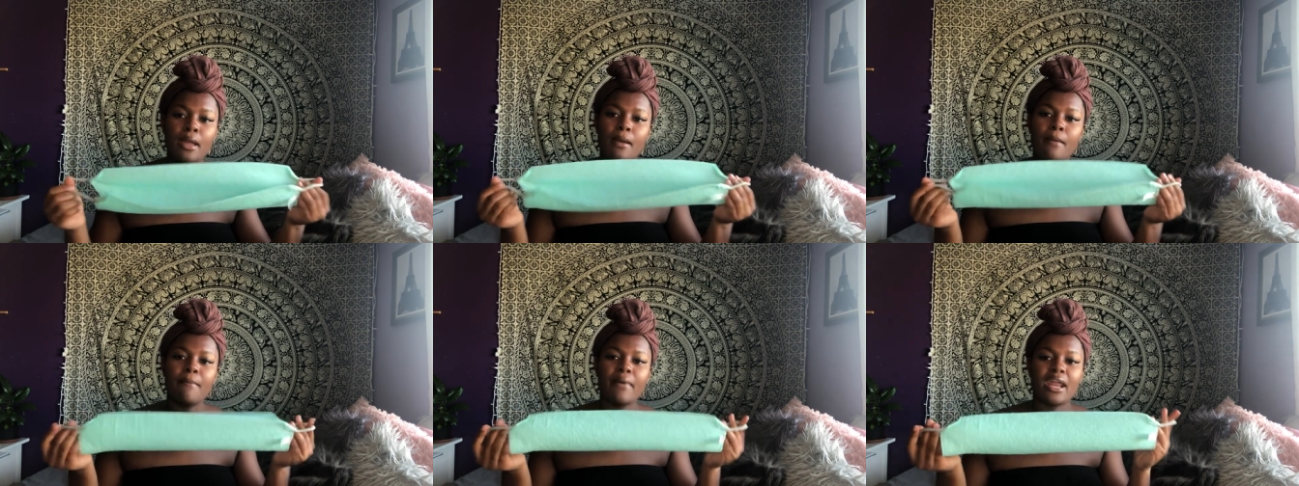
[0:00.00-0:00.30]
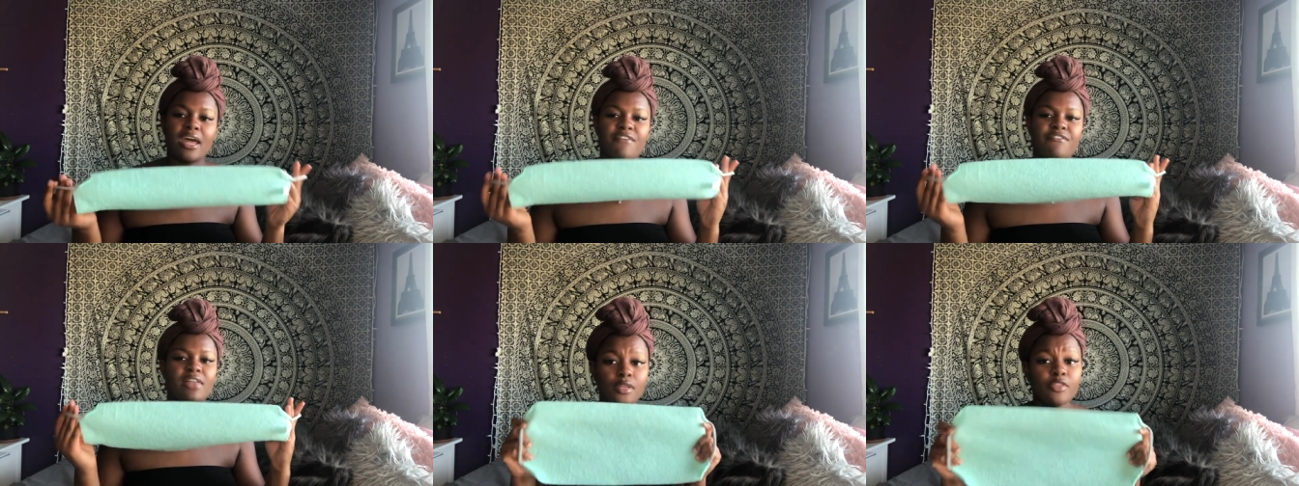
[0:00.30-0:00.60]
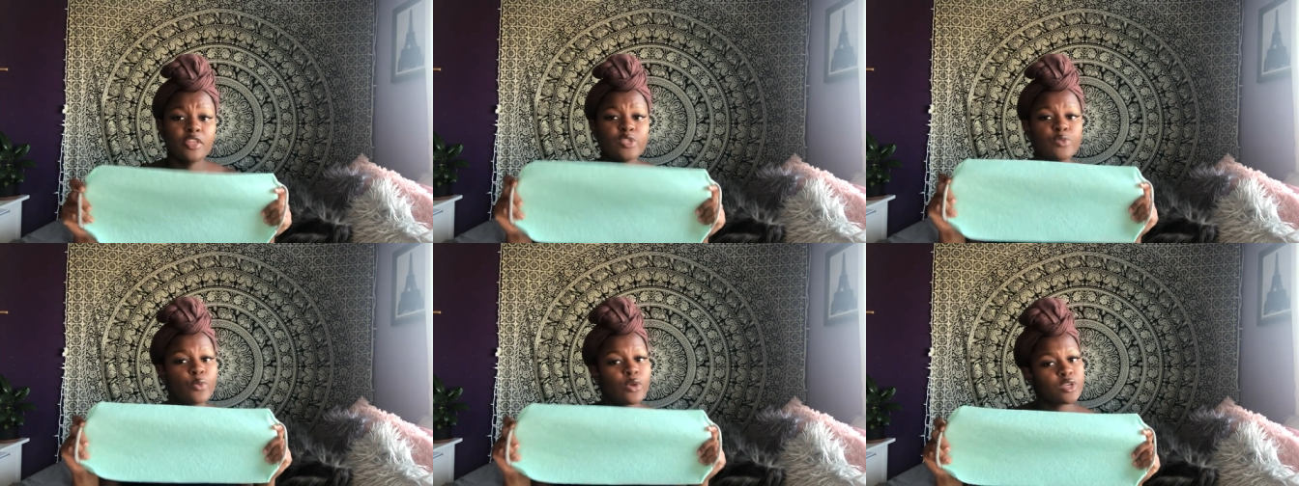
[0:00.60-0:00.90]
but I feel like
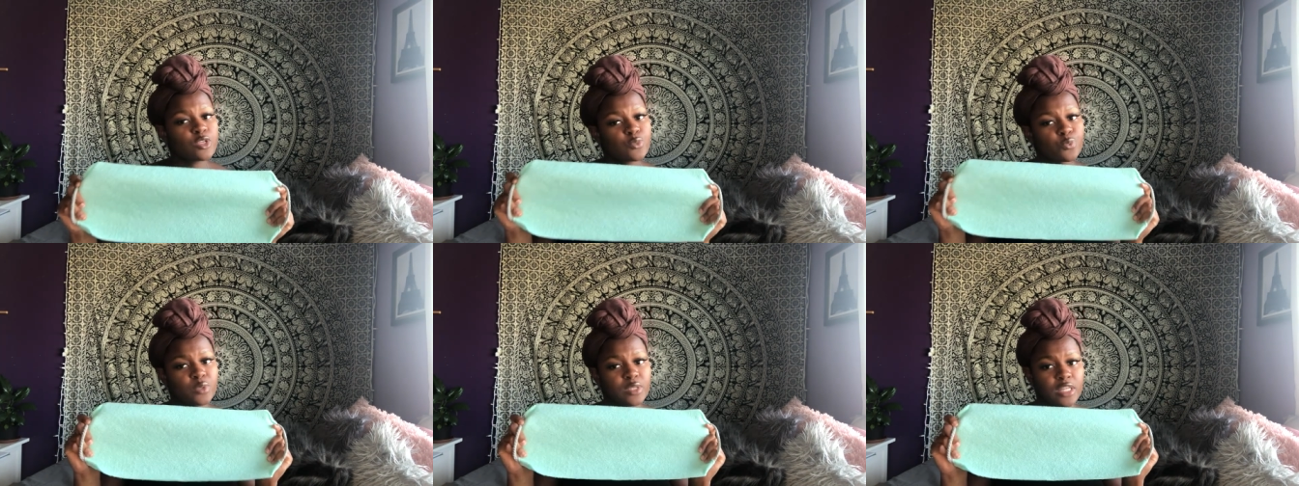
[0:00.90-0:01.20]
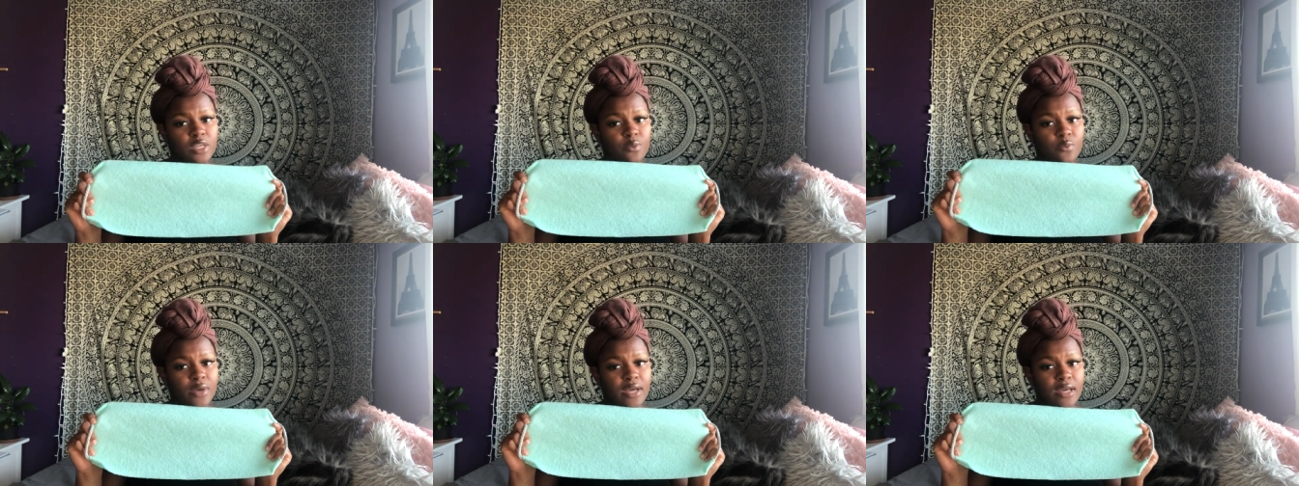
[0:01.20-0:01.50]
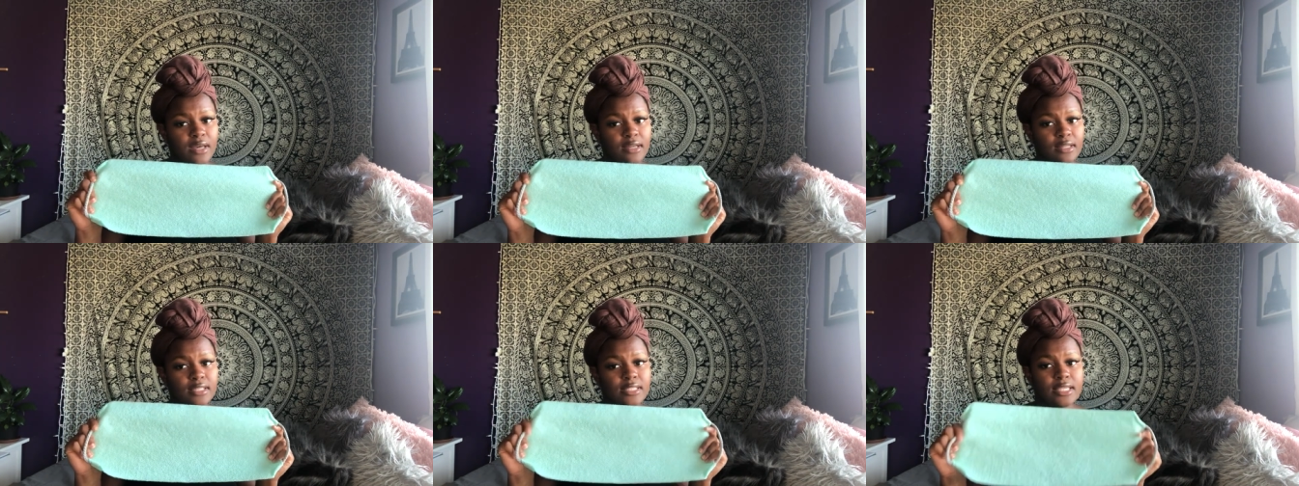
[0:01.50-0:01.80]
this works really
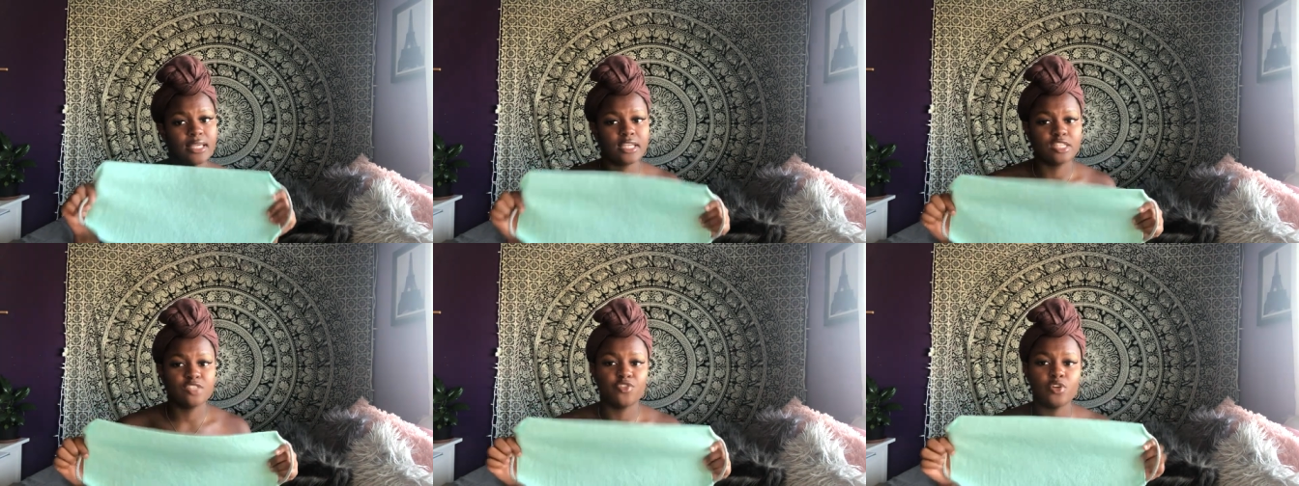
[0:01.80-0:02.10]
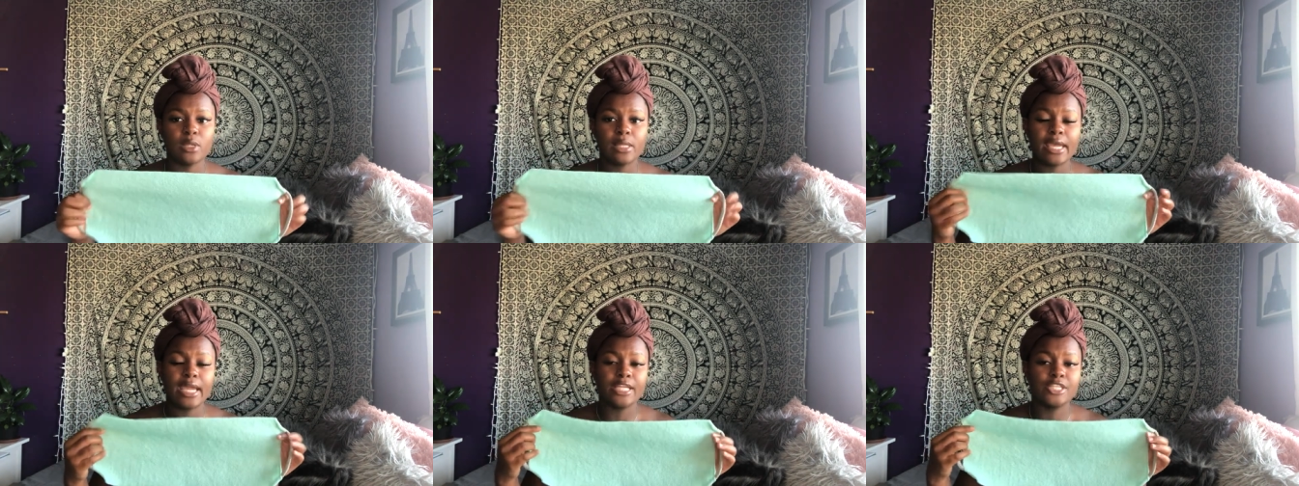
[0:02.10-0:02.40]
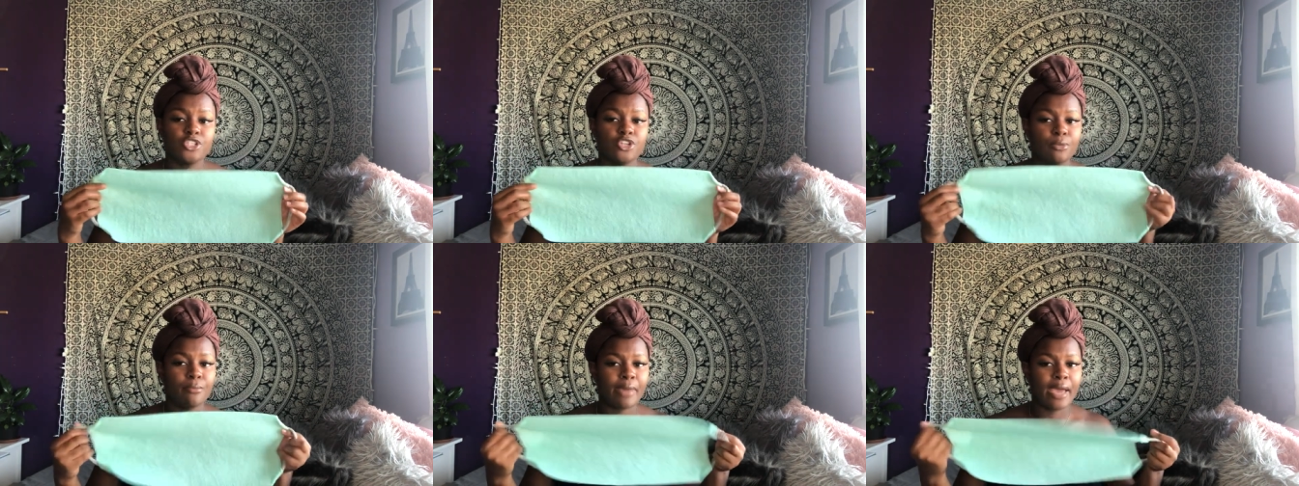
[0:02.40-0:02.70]
well to
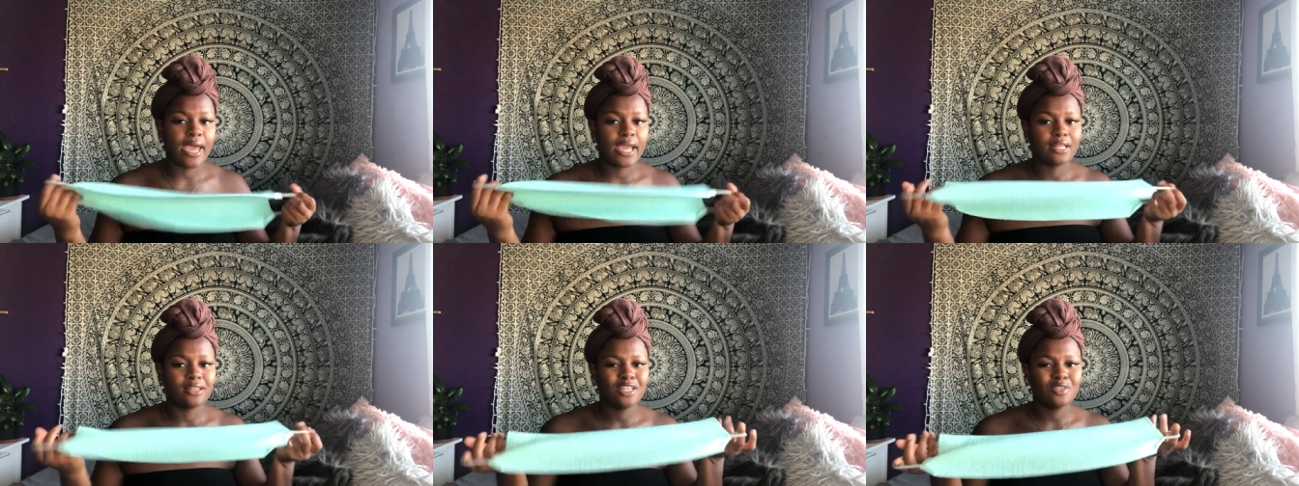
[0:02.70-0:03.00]
exfoliate your back.